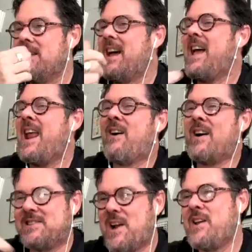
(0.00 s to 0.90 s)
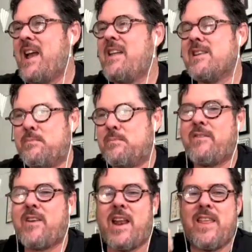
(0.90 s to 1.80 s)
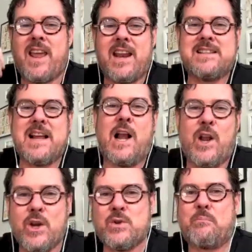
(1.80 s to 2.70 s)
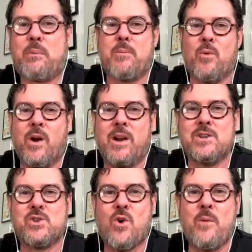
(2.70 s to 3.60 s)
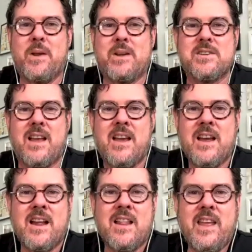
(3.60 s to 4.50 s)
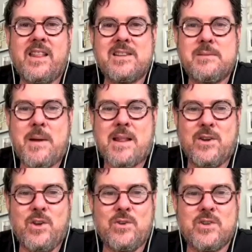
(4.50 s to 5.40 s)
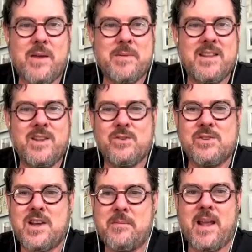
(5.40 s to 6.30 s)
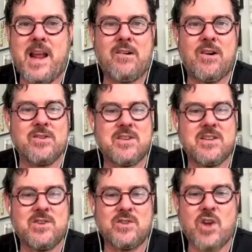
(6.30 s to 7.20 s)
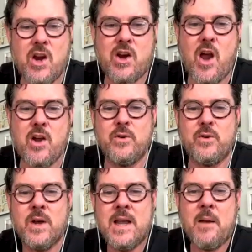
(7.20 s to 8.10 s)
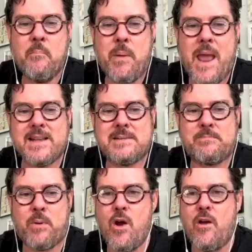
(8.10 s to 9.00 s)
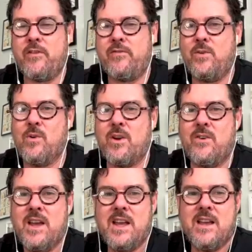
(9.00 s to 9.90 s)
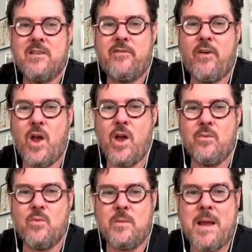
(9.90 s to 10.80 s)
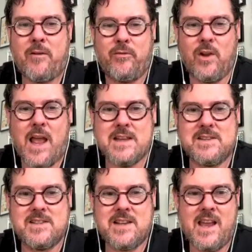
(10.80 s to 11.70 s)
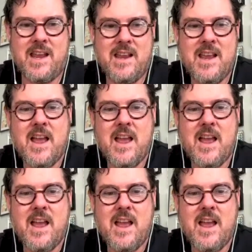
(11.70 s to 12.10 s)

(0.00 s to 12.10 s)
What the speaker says: But anyway, so yeah, they're getting deluged with people wanting to join because they think it's about the newest team in the NRL. So don't go to Bears Perth if you want to follow what Matt Fuller has to say.